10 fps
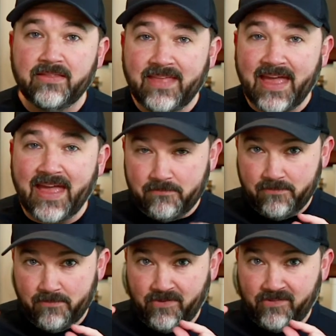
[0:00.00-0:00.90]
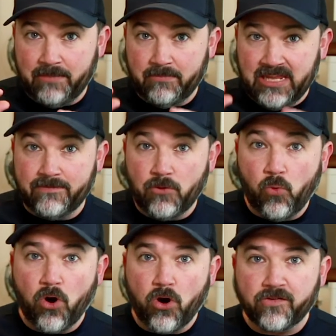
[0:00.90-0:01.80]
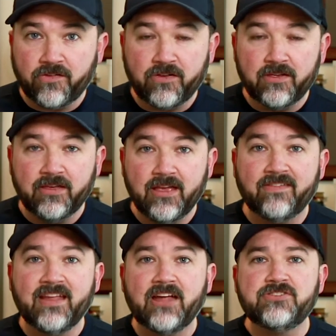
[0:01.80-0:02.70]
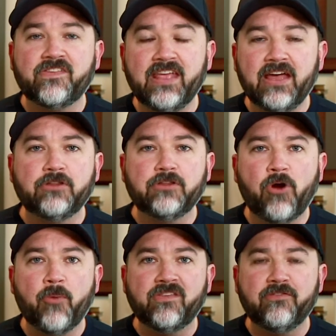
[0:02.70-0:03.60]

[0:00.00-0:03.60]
that statement even worse, it's not just the health department.